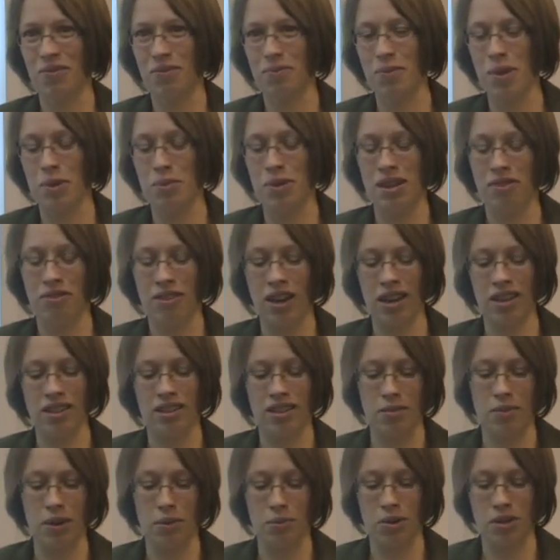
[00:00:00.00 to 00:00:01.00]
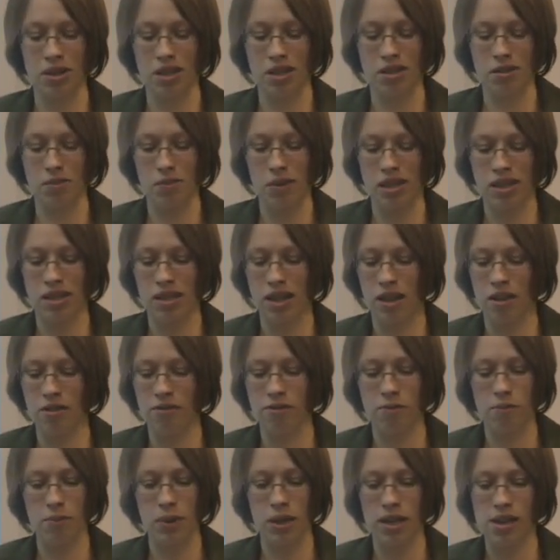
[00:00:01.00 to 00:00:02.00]
maybe a faculty member such as
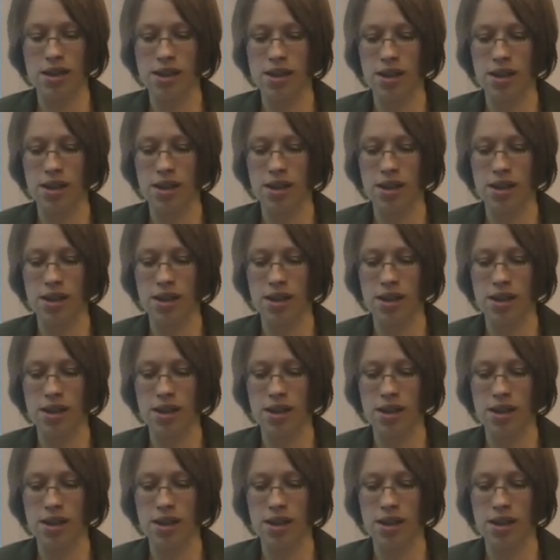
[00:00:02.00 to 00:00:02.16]
myself, but